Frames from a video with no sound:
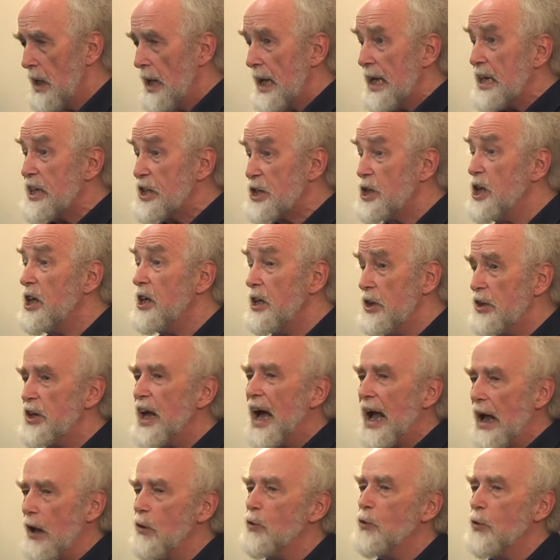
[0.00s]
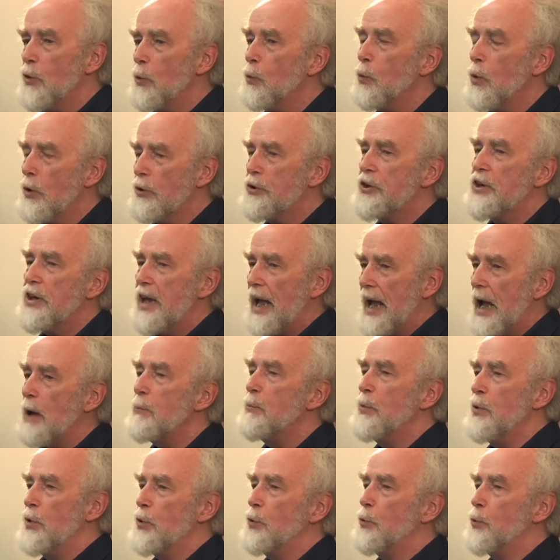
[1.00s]
It turned out that what had
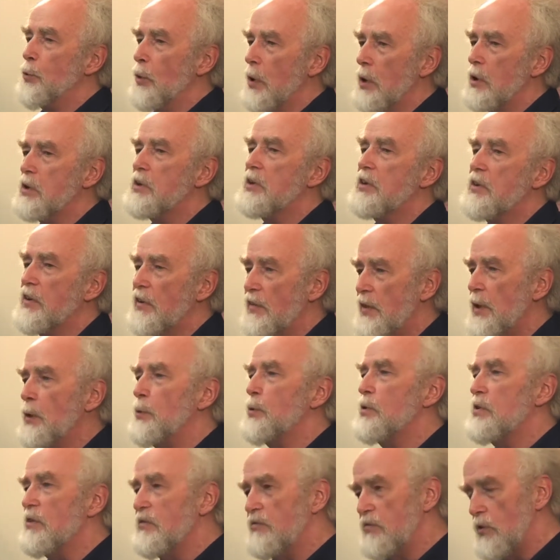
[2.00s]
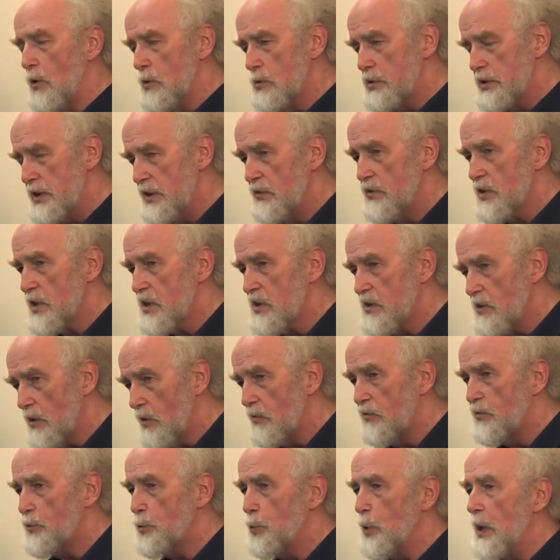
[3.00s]
happened was that there was a fault in the
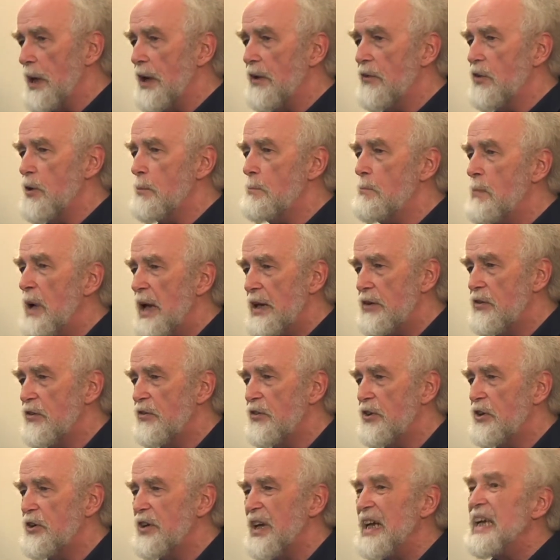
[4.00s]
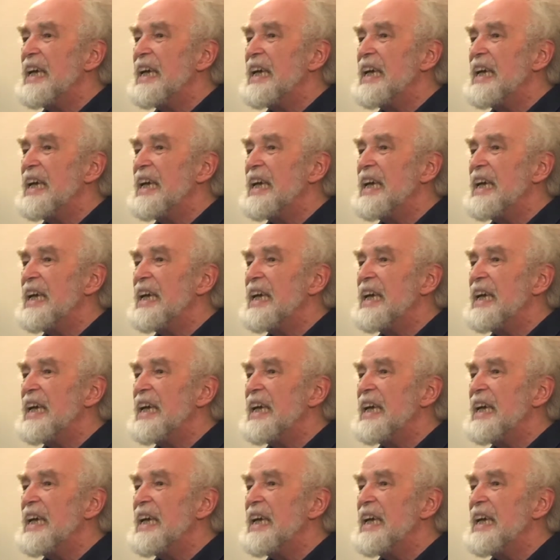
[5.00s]
software that meant that